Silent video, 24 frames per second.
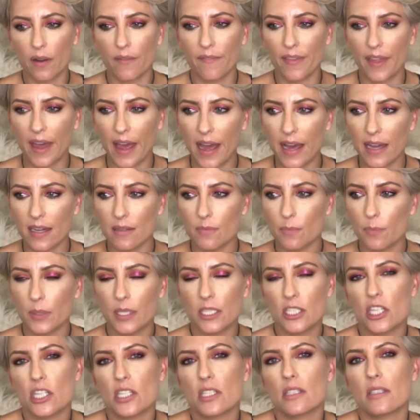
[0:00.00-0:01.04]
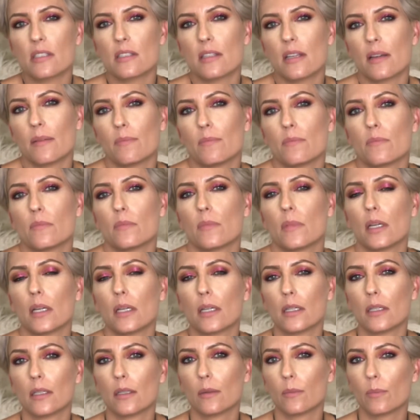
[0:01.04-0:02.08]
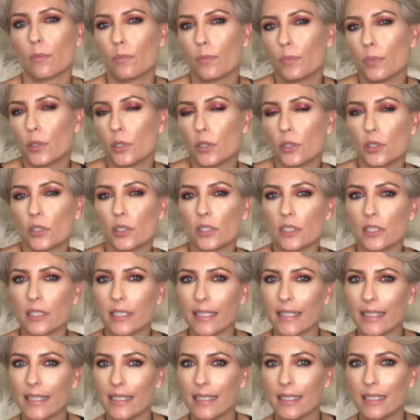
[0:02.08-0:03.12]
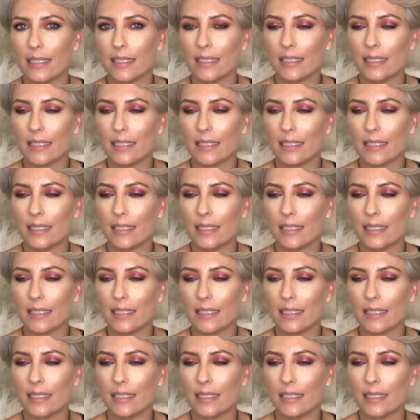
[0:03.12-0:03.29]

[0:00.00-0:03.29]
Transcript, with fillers: of that, but just some pull,